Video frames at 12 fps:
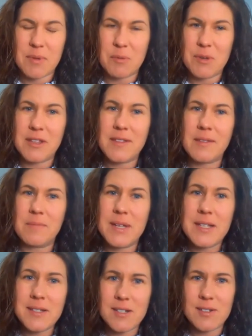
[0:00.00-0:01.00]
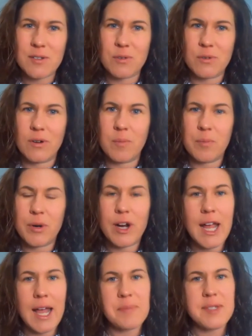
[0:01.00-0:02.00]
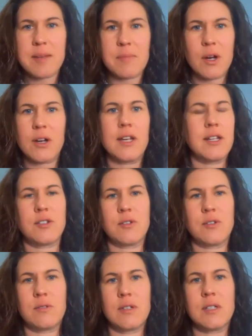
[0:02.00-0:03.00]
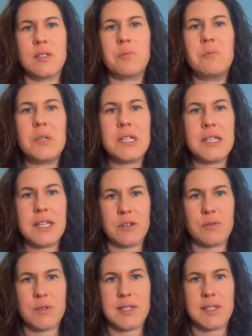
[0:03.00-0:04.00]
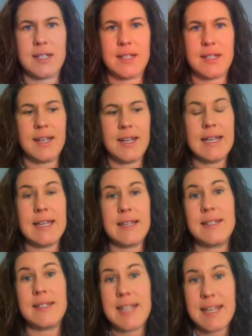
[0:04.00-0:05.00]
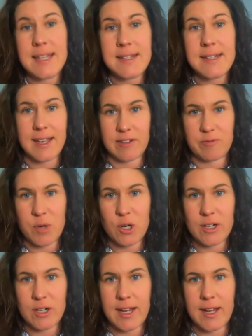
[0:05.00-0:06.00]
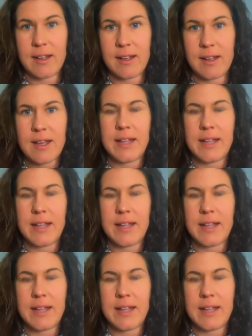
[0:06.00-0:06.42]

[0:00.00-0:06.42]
but with business school, perhaps that marketing student is really interested in the data side of it marketing.